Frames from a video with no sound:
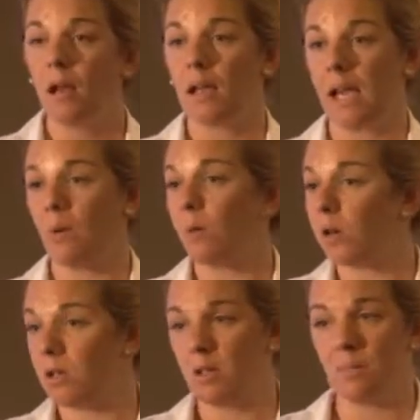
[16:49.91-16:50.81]
Again, we're
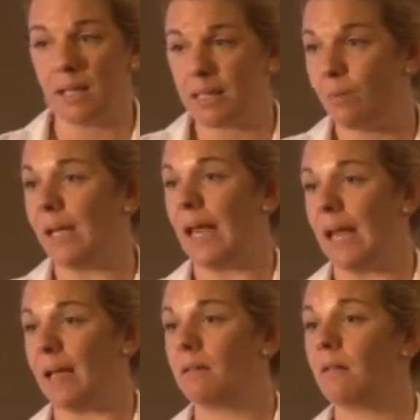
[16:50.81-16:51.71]
going to do the best that we
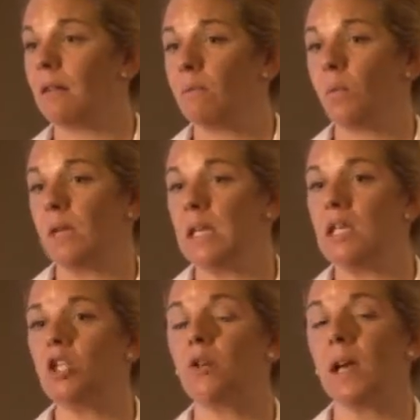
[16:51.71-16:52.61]
can, but we
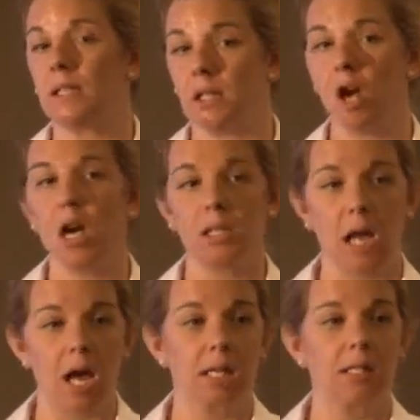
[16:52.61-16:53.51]
need you guys to talk to
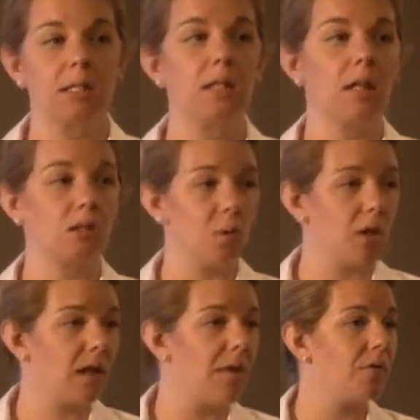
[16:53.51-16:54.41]
us, tell us what
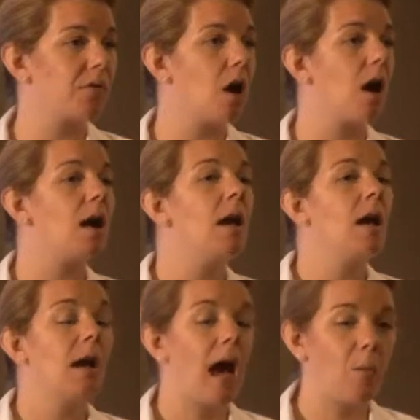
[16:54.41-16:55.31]
your levels are,
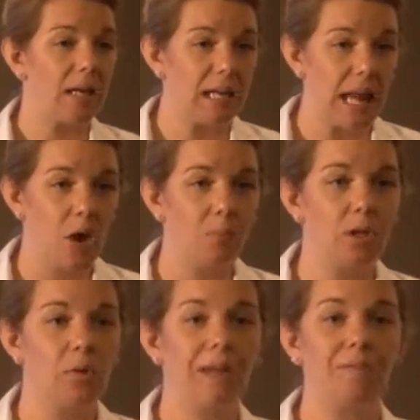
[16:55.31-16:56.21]
how we can help
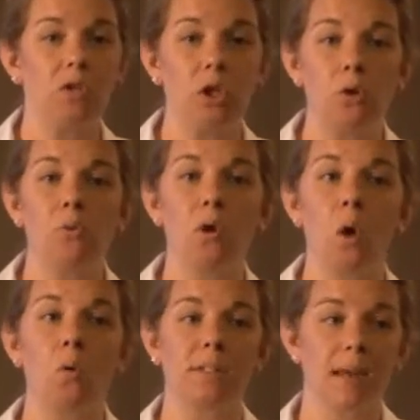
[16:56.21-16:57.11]
you. If you
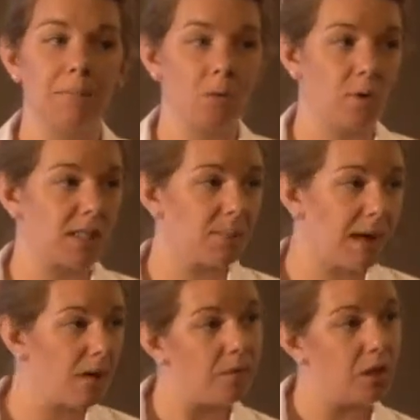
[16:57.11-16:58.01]
know something works
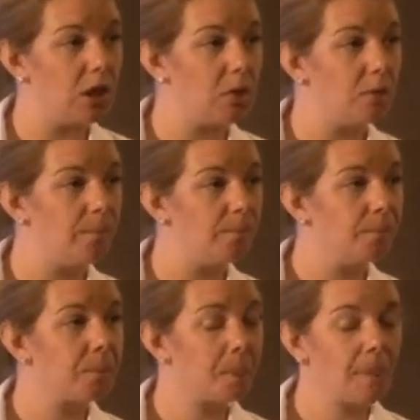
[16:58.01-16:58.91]
better for you
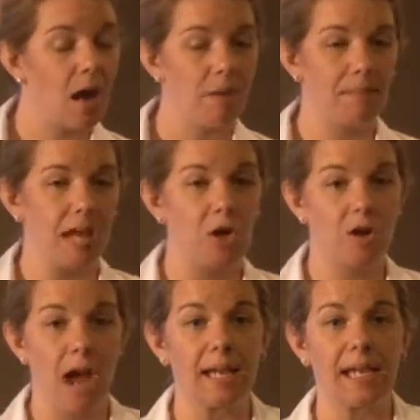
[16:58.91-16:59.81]
that you're
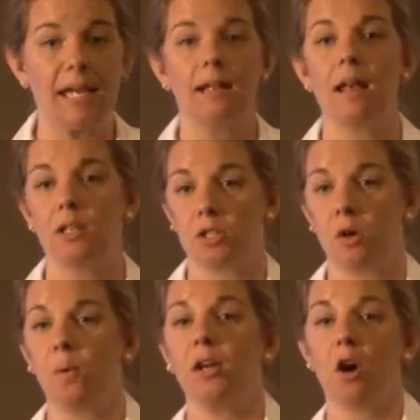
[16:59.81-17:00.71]
not getting, let us know.
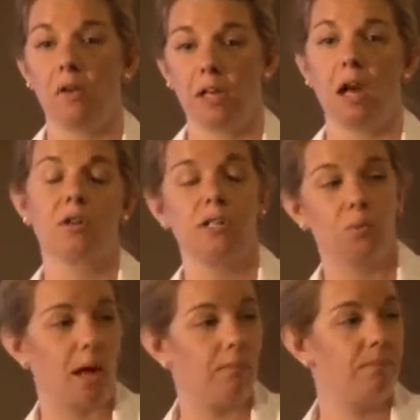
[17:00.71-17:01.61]
We can call the doctor as well.